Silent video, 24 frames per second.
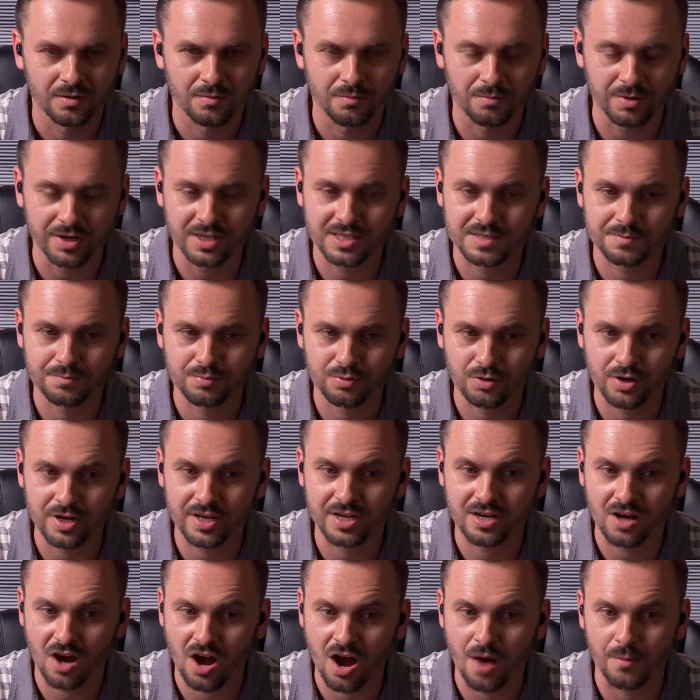but it's
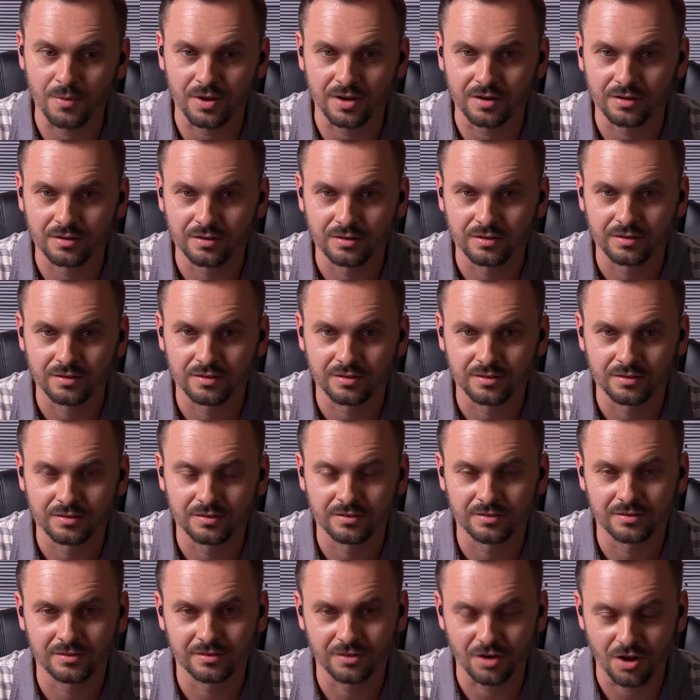pretty common
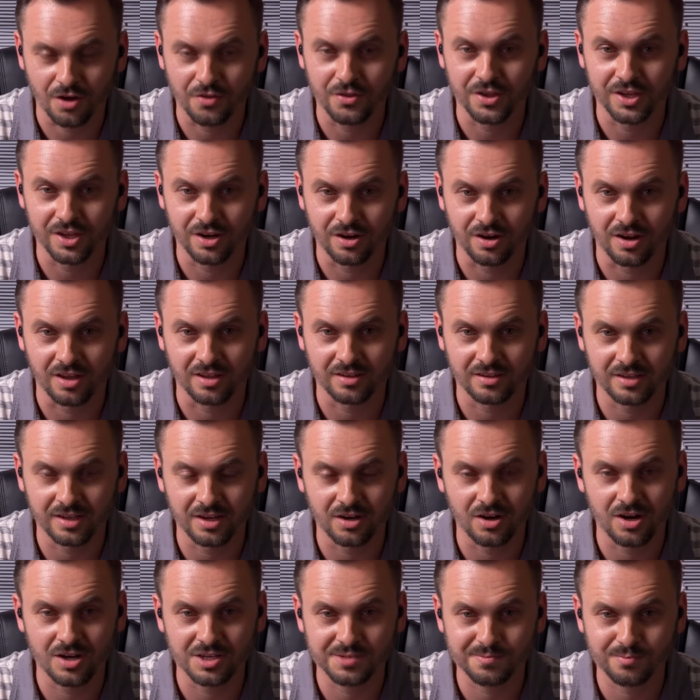on the internet. The
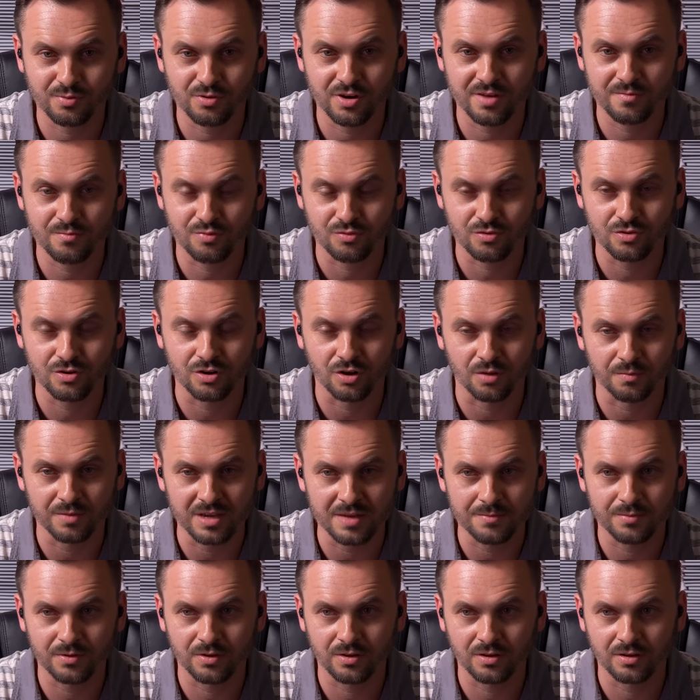internet is pretty brutal.
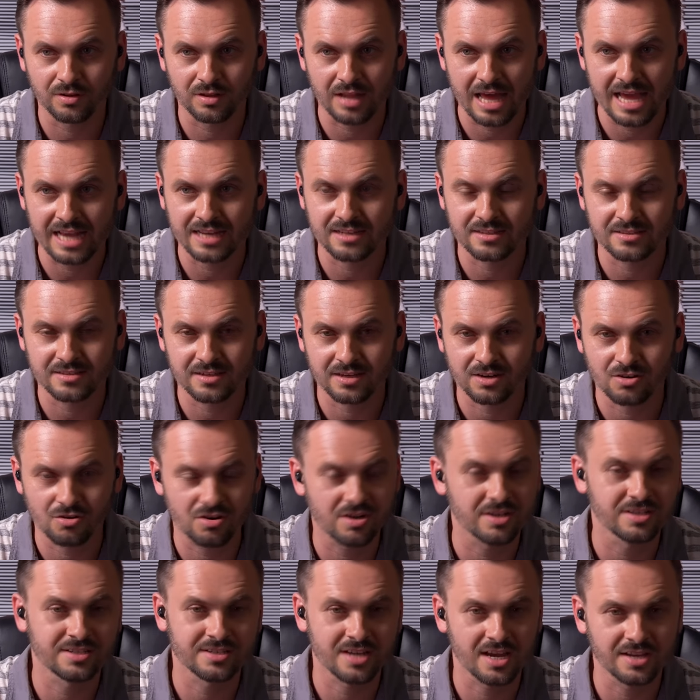People like to
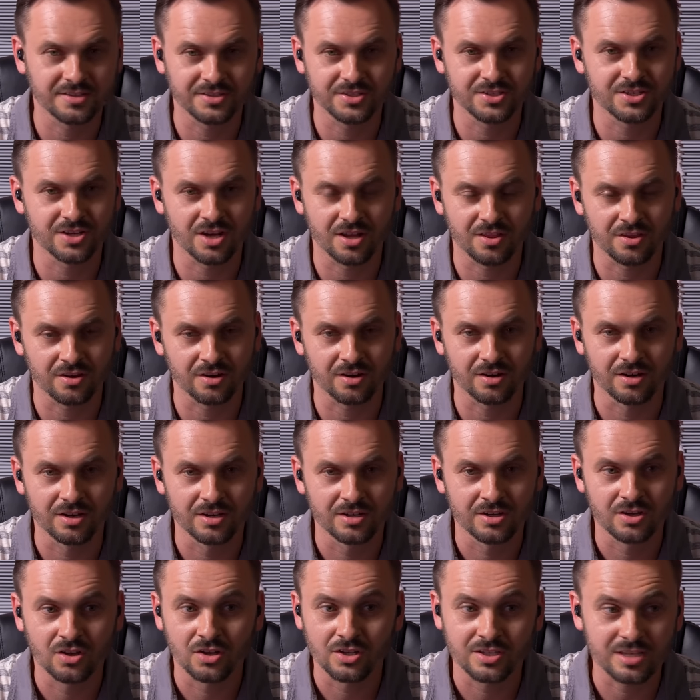criticize each other
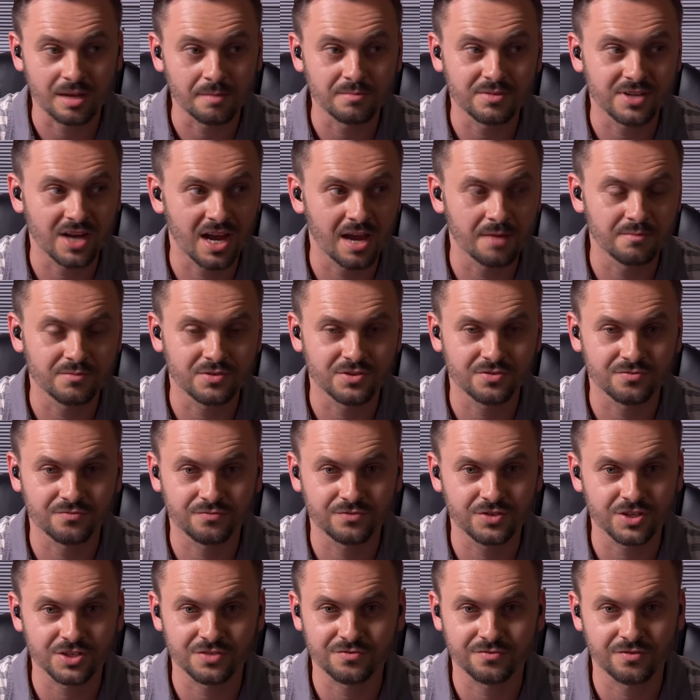sometimes
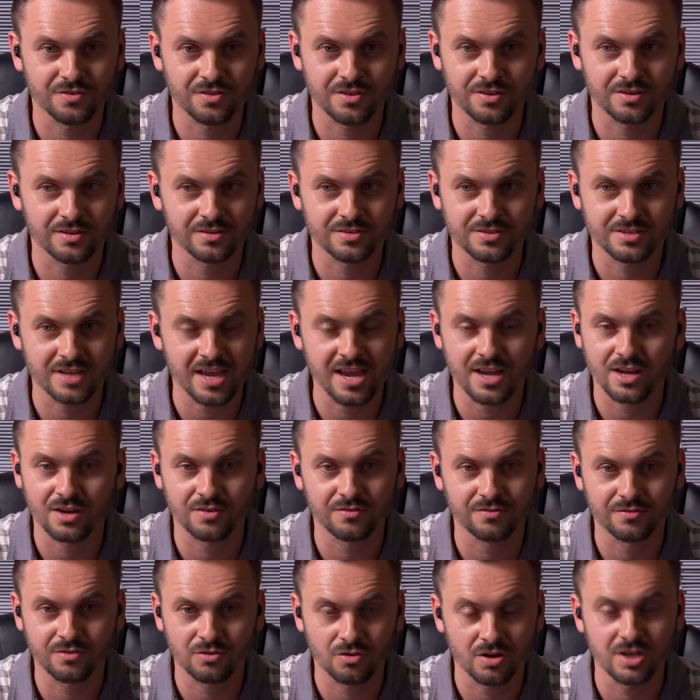just for the sake
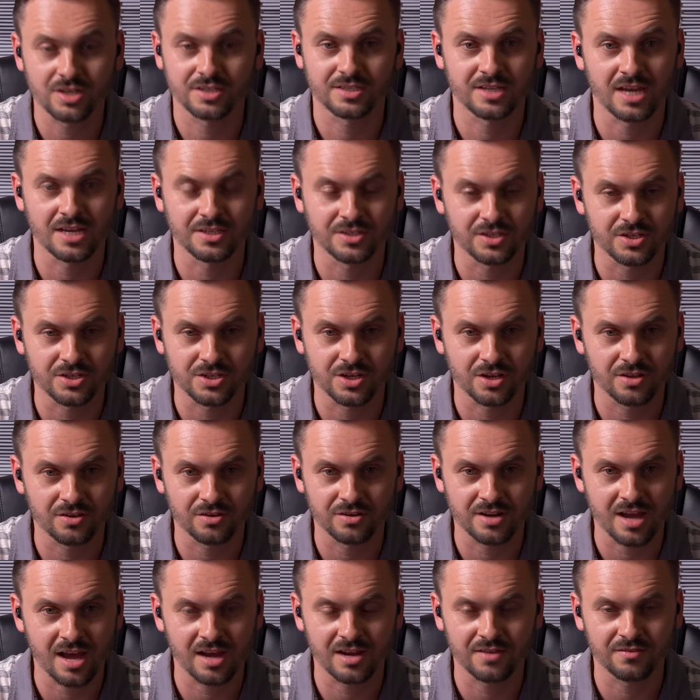of criticizing each
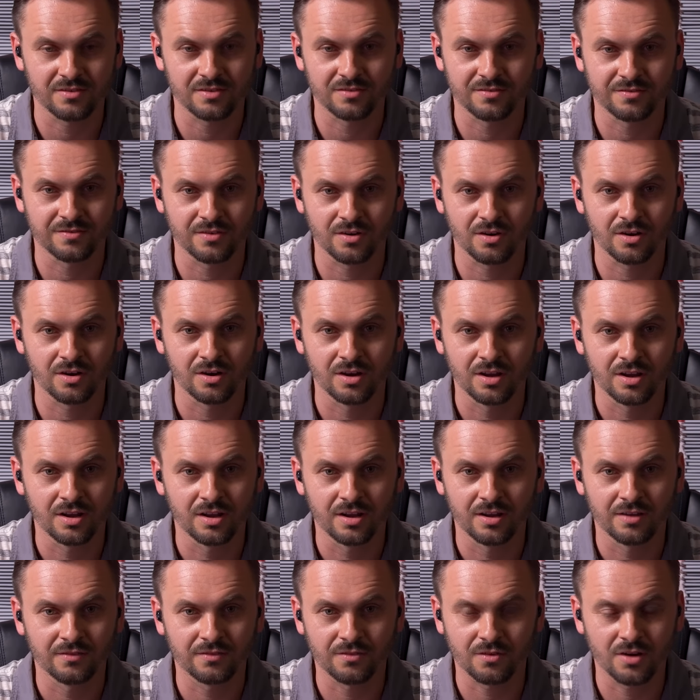other, not even for
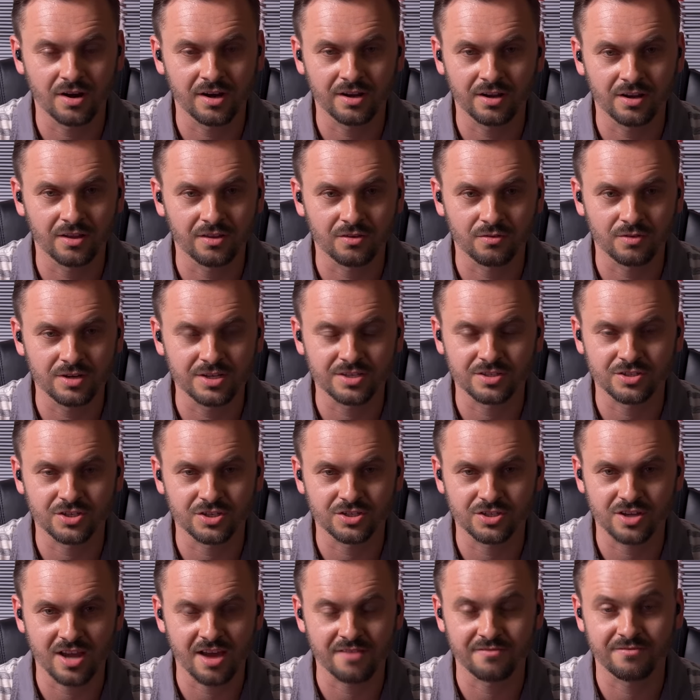for any other reason,
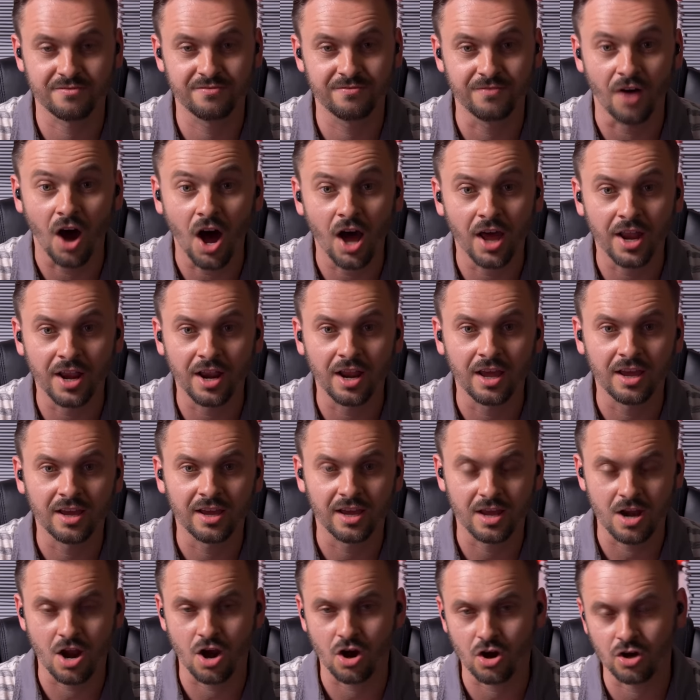just to have fun
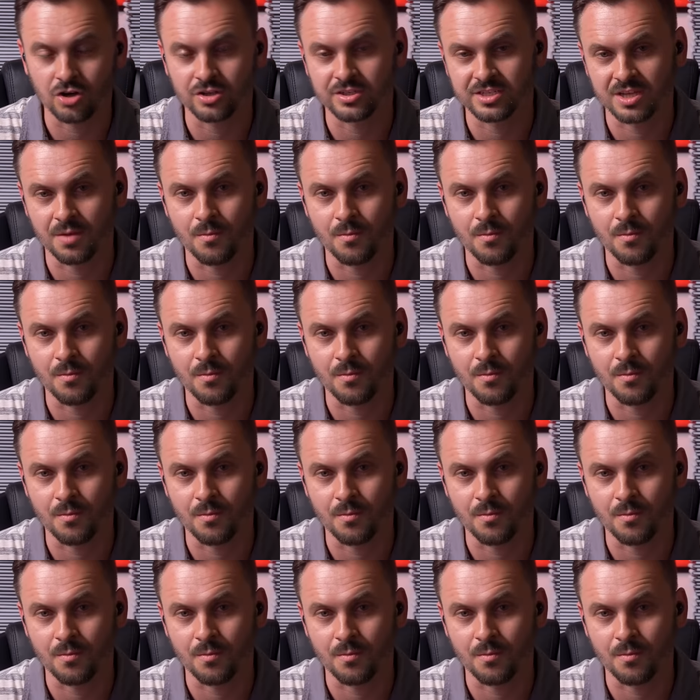and hurt